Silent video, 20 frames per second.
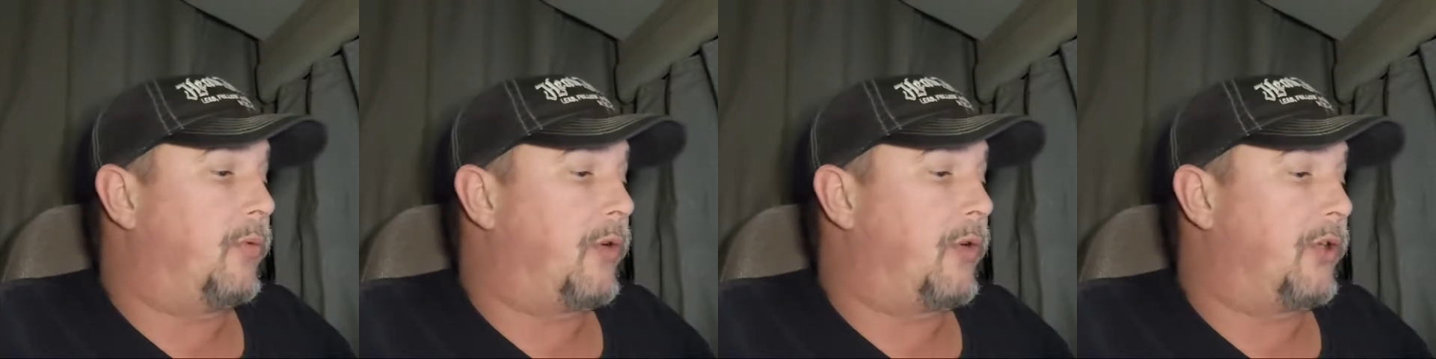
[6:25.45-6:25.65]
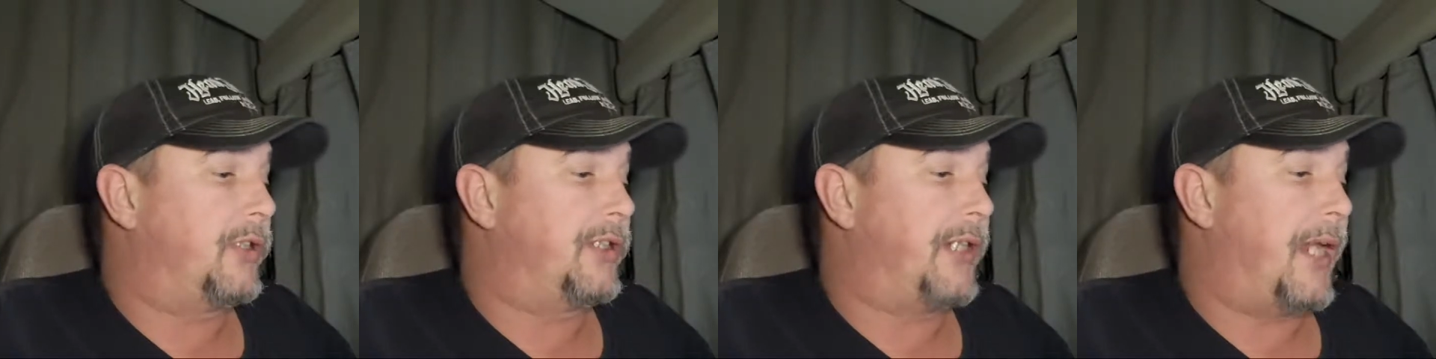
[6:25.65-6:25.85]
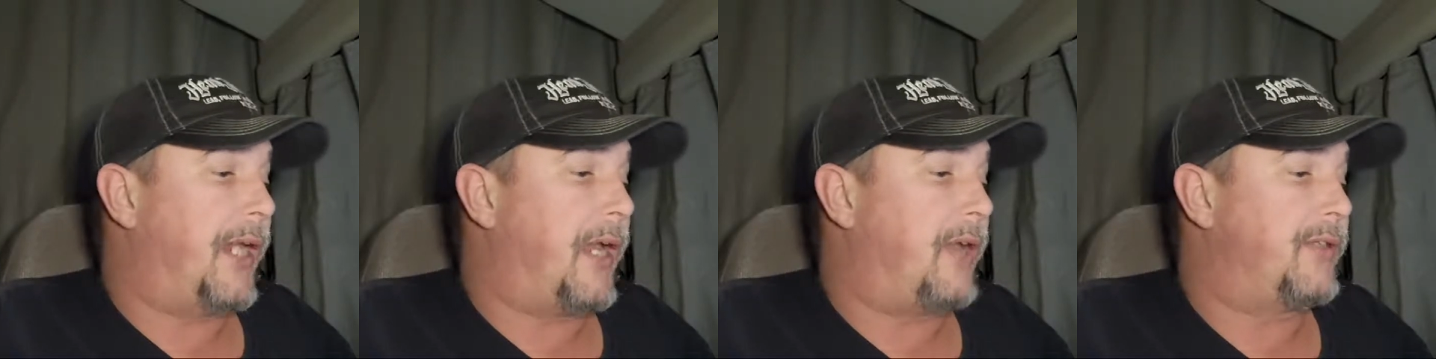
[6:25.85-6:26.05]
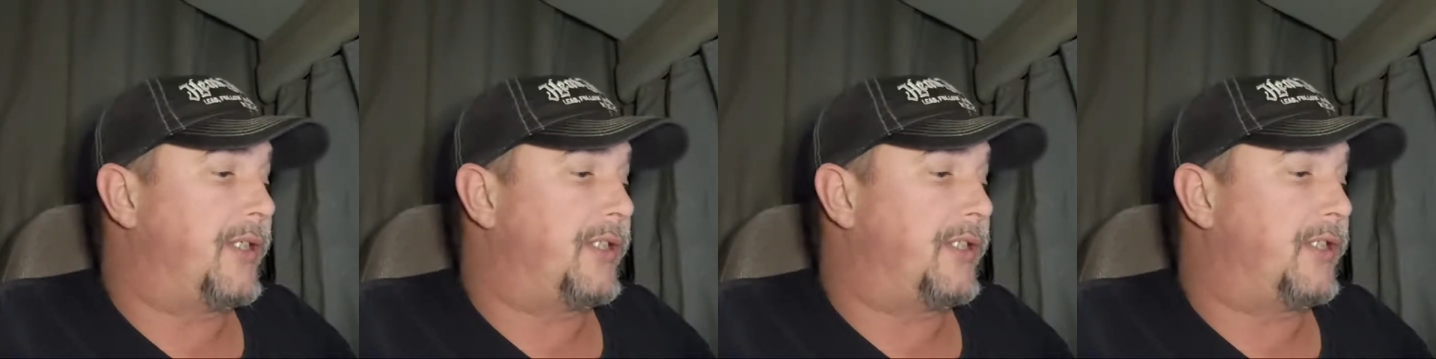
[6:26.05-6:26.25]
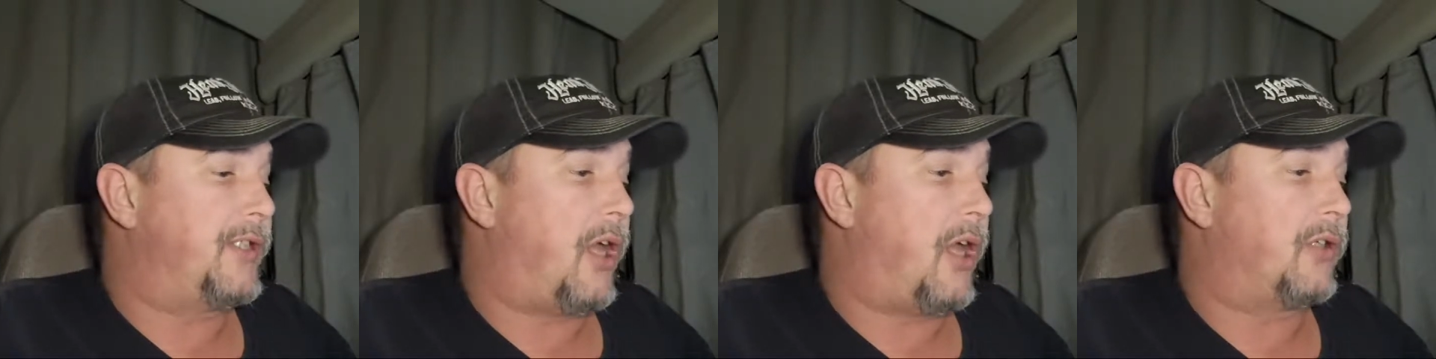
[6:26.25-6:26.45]
we're going to see how
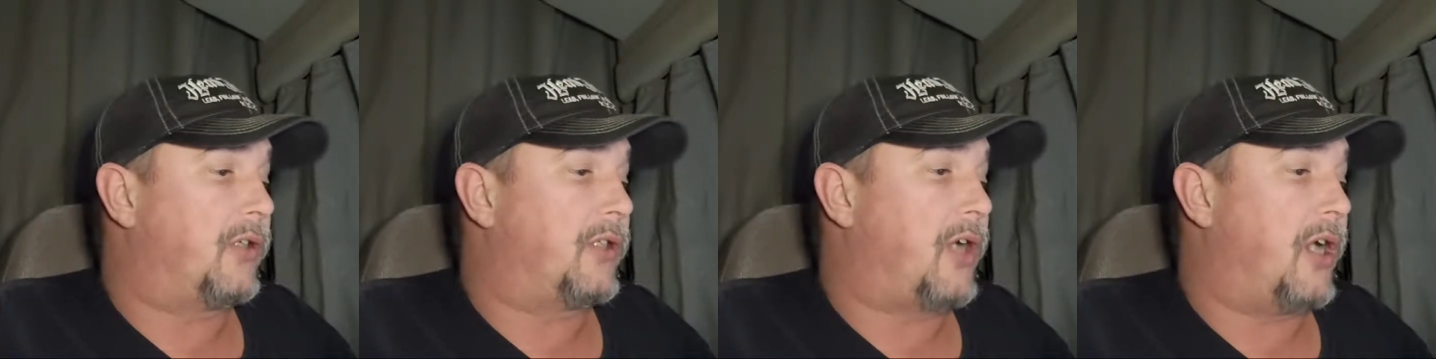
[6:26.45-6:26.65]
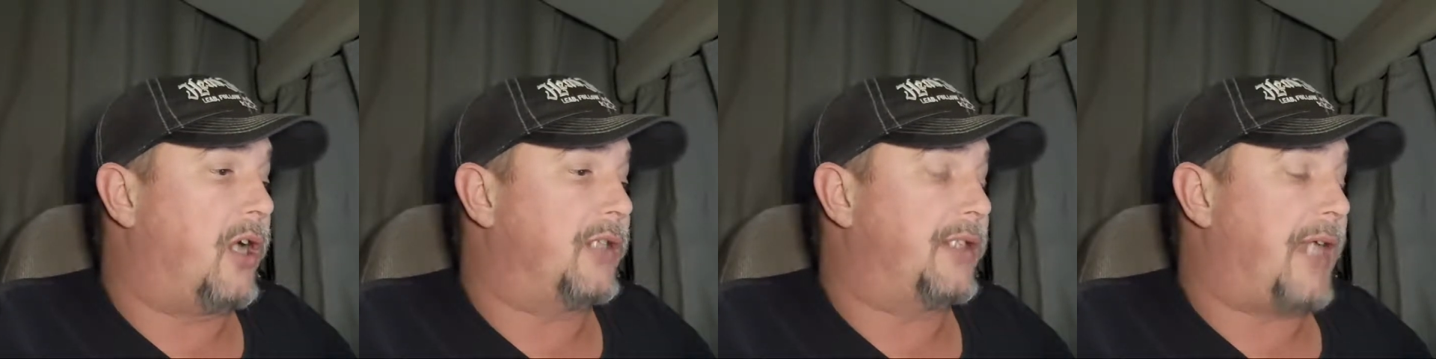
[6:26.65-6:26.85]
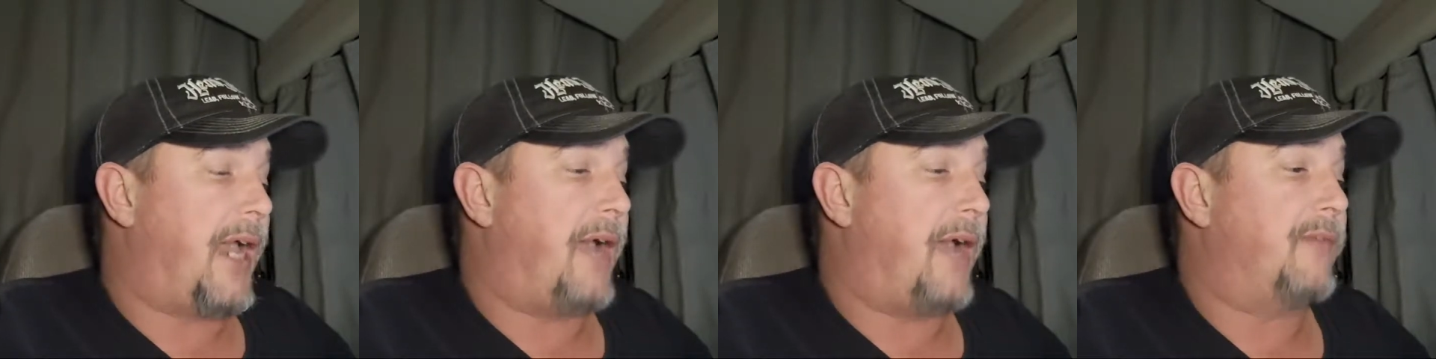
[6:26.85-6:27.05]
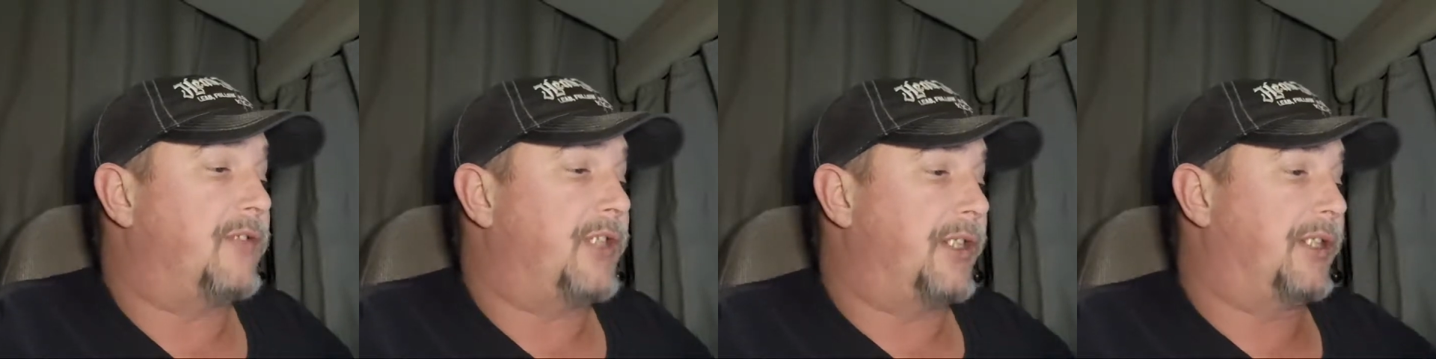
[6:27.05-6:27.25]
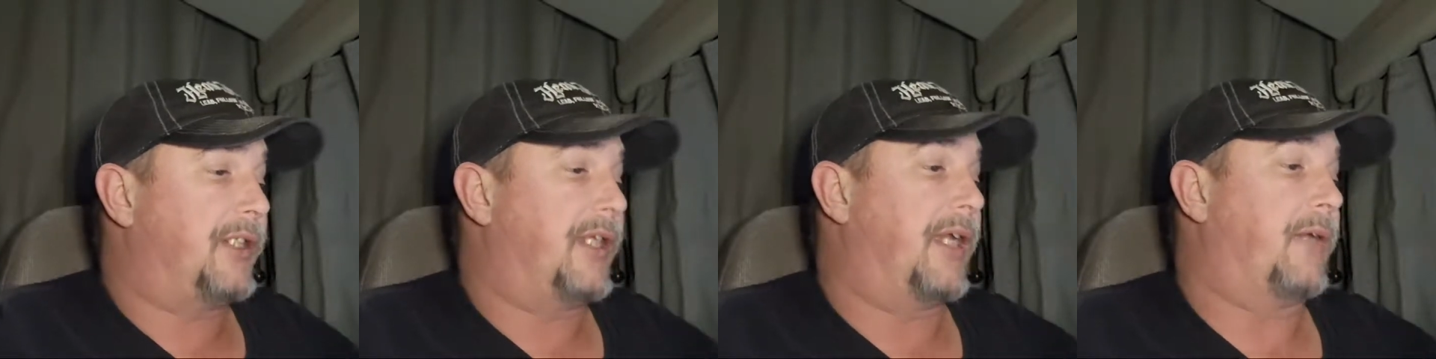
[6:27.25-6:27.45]
this dollar cost
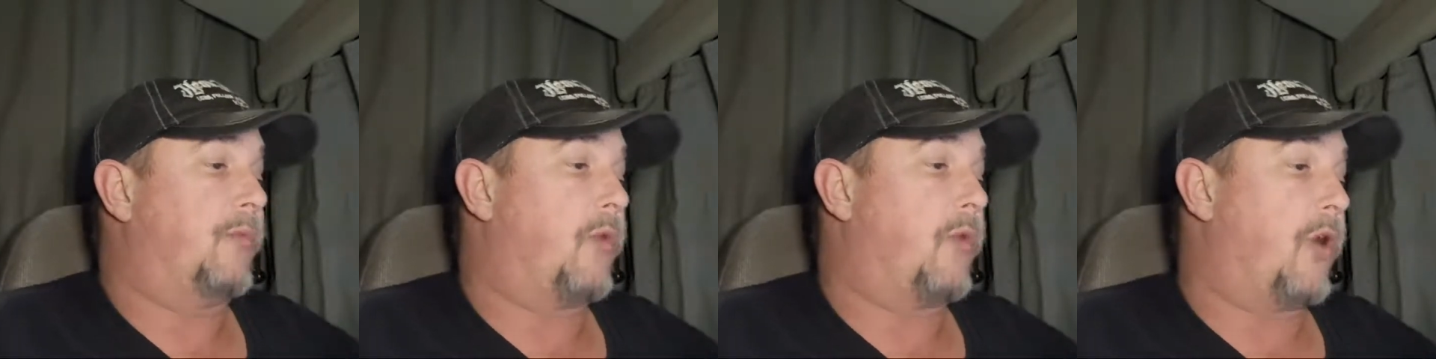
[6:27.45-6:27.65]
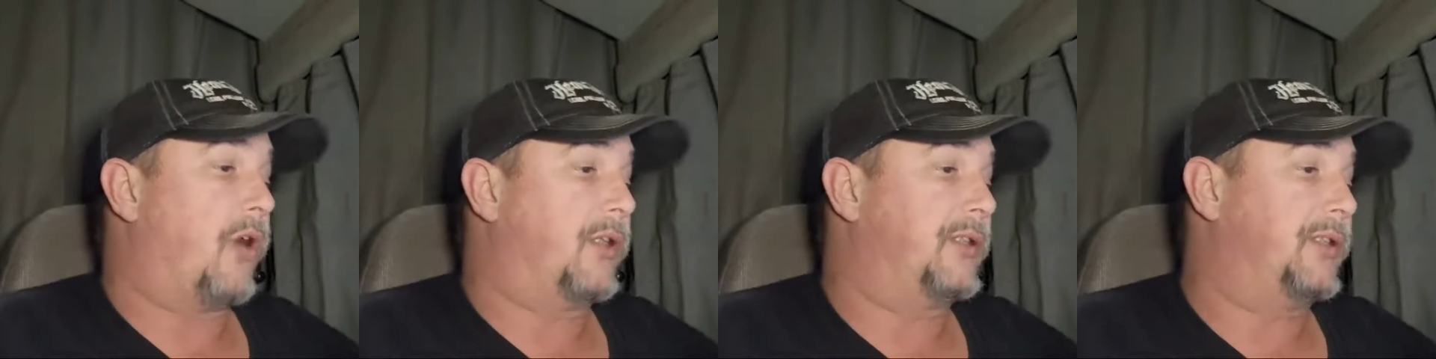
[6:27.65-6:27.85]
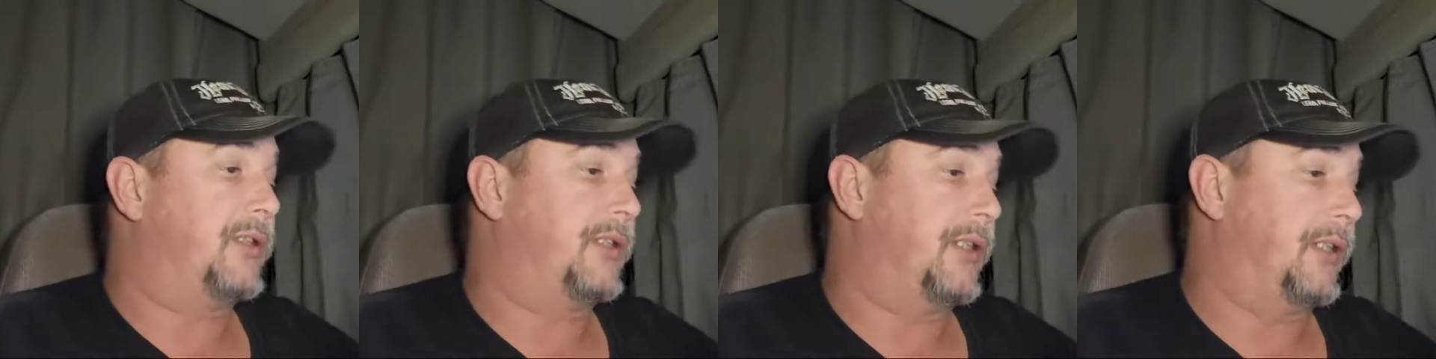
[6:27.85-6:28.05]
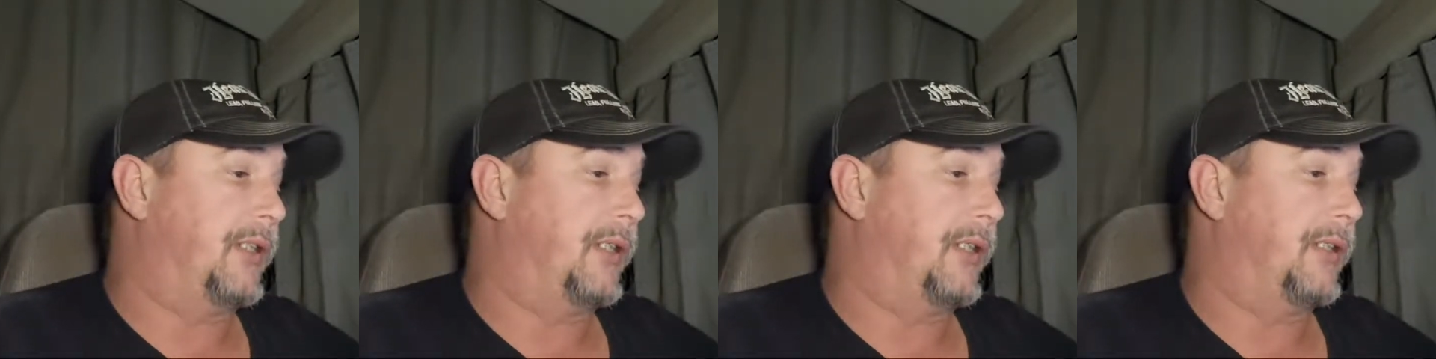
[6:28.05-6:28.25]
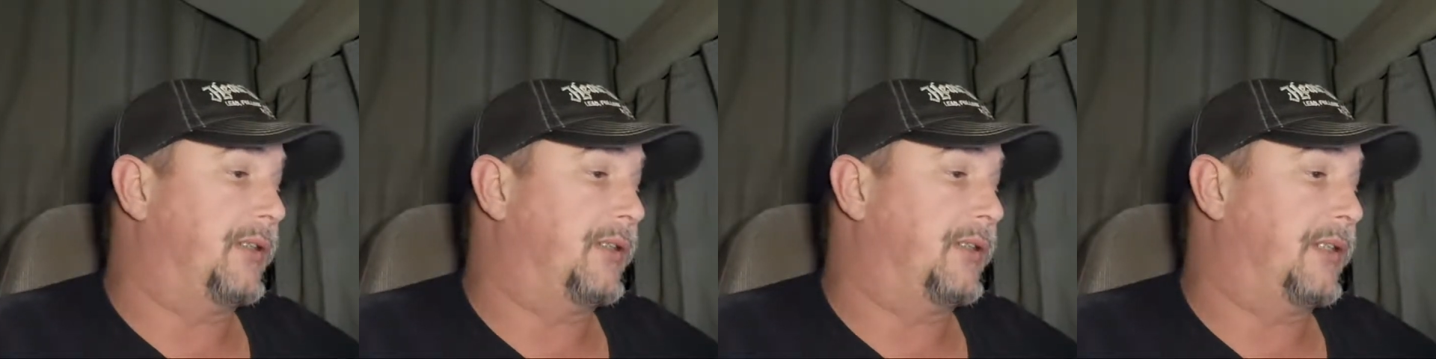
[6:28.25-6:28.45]
averaging thing works
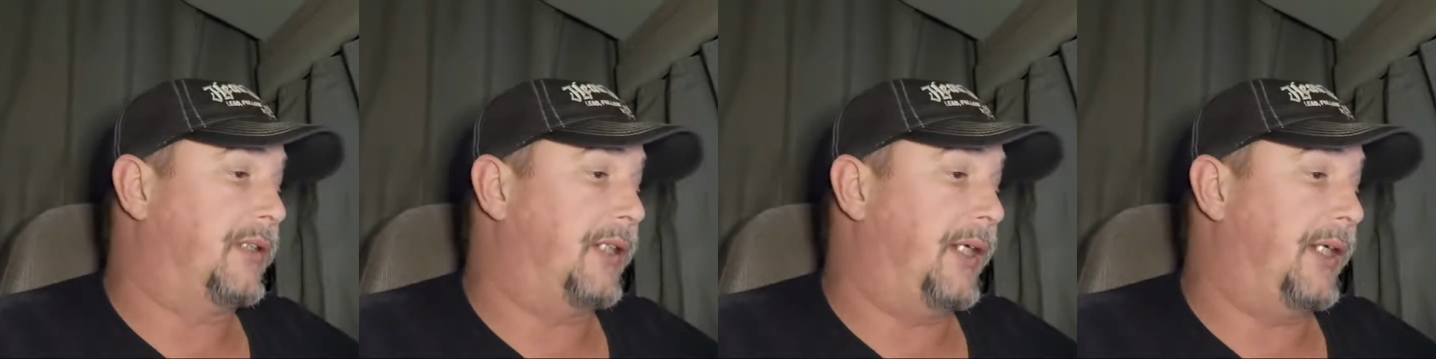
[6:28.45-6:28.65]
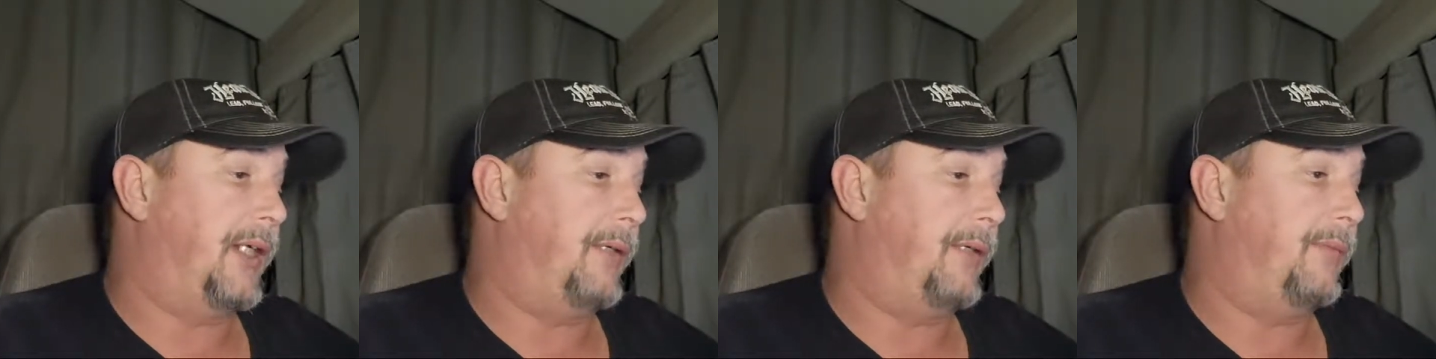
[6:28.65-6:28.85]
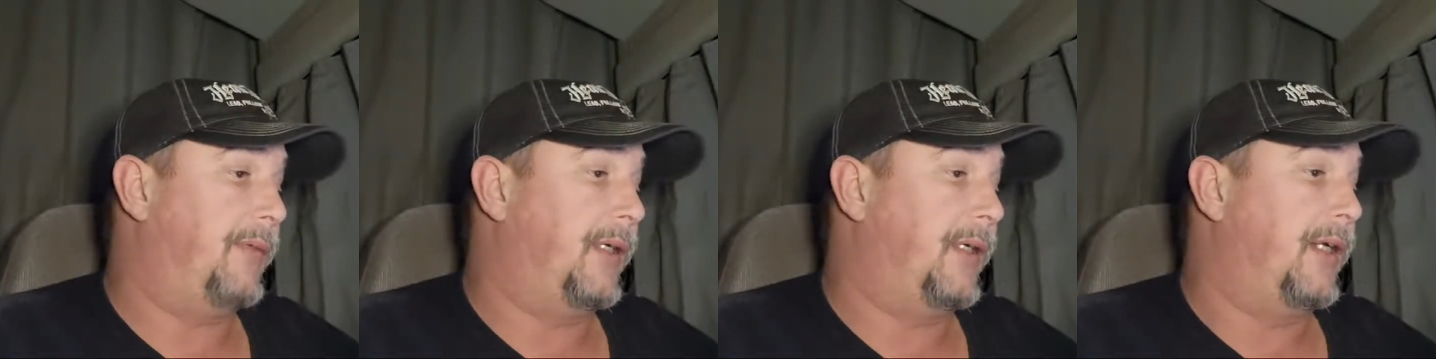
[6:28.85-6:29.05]
and see